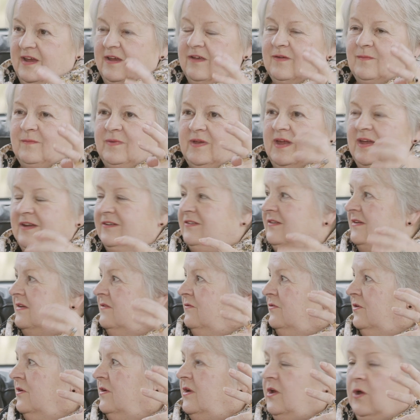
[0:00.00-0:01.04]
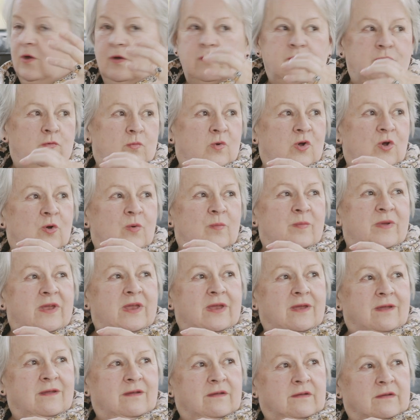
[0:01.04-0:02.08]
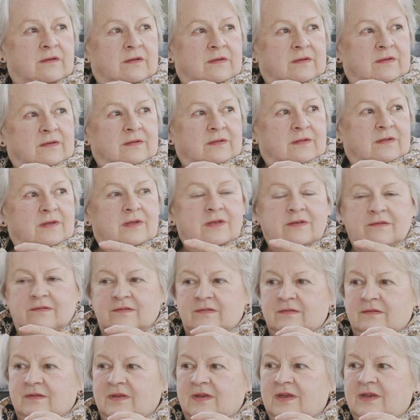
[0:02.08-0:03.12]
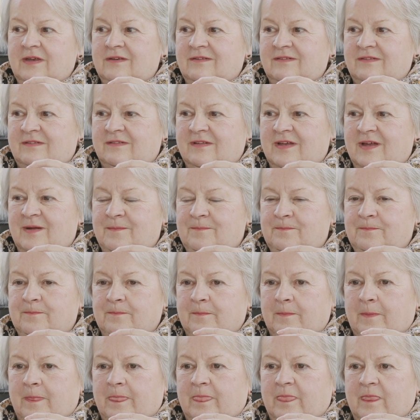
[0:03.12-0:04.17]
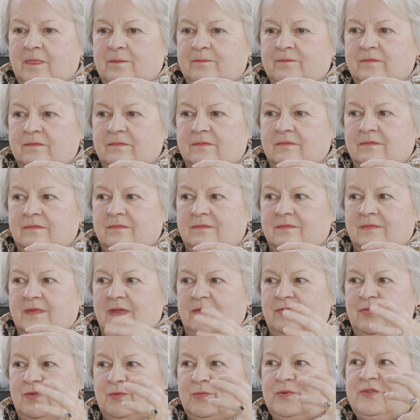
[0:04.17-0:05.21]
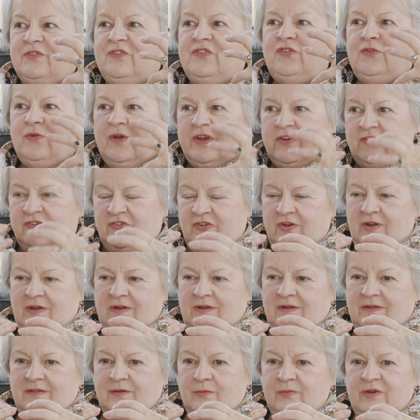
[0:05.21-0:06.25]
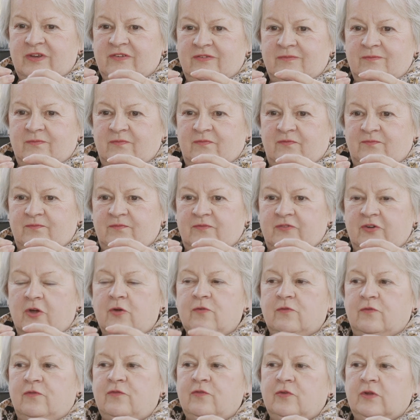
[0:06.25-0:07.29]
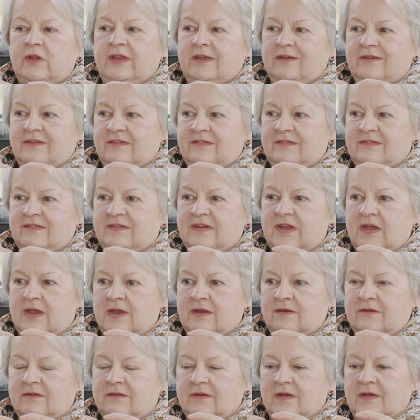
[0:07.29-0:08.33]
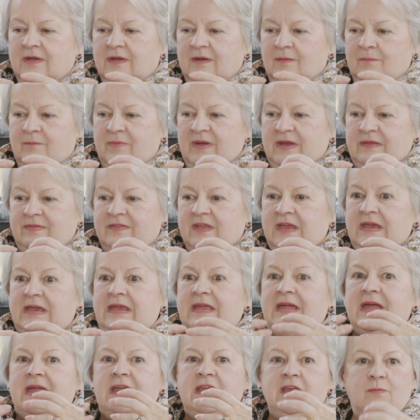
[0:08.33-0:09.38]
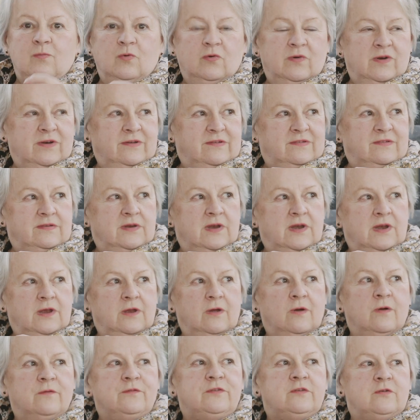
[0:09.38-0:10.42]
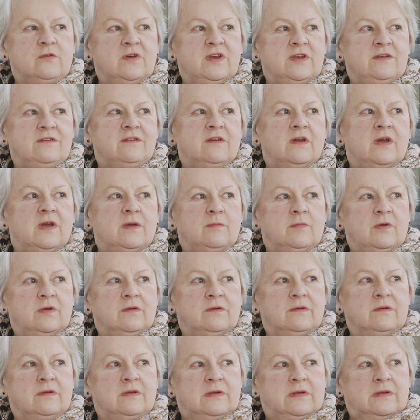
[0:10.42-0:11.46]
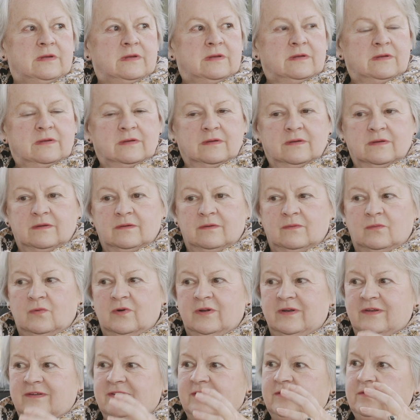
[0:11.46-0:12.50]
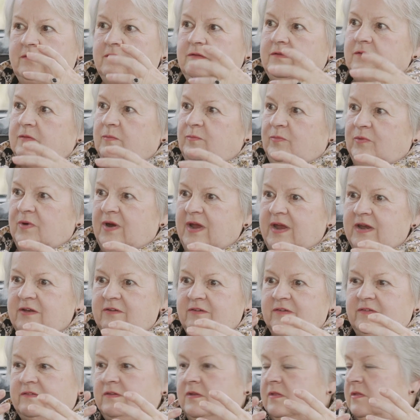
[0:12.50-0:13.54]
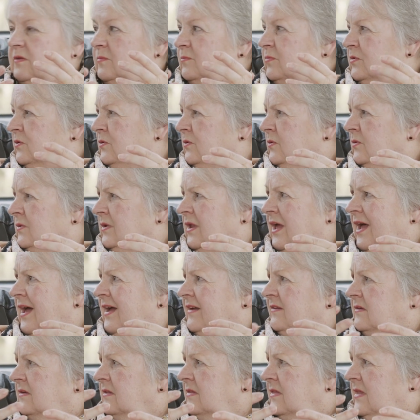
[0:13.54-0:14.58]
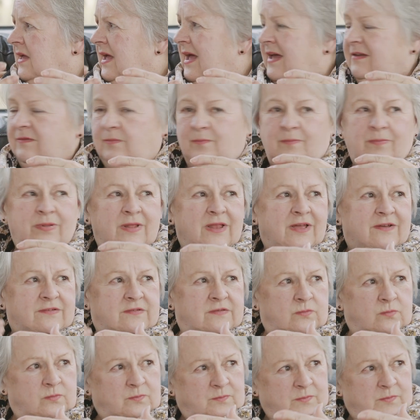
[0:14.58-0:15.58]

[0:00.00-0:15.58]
can be actually very overwhelming. Is the restriction that we don't fully understand, but they're gaining more understanding of screen time. What it does to the brain just in the blue light and that, plus